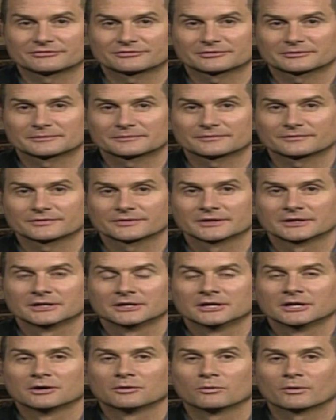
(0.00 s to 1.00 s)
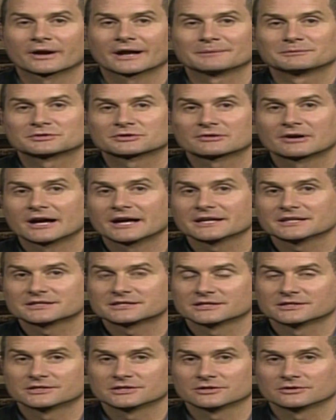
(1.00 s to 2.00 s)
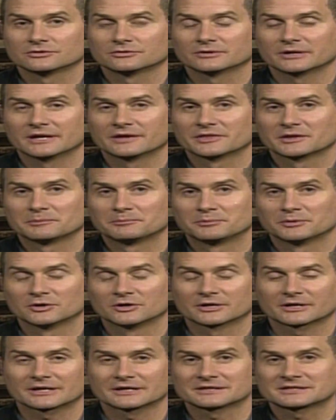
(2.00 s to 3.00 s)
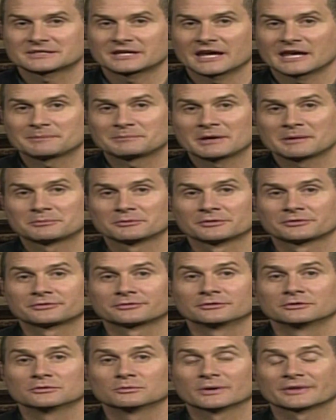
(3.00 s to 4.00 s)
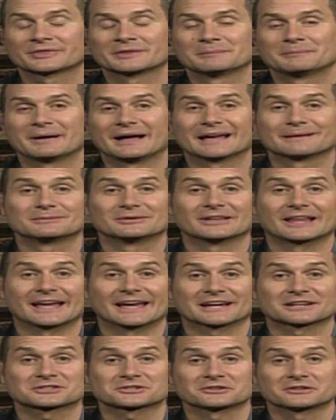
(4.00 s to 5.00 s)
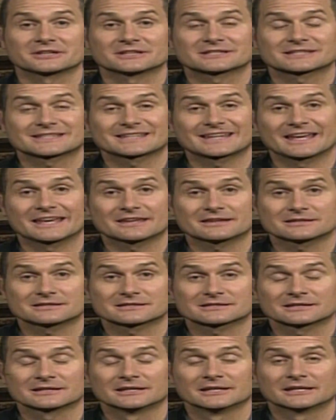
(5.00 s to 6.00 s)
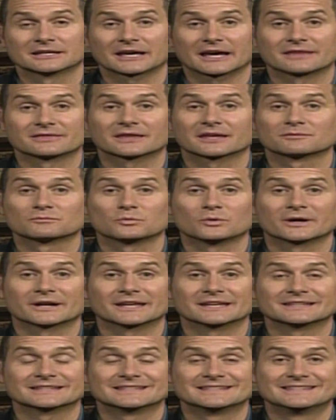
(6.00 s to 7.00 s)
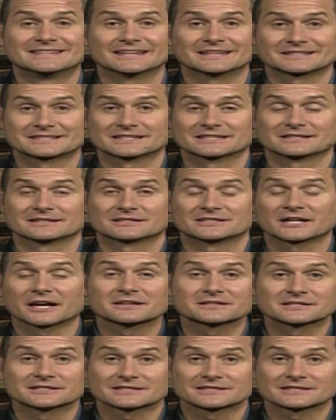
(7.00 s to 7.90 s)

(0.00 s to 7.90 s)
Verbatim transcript: off, what I'm trying to do in the book is take people through what the Bible actually says and then what it doesn't,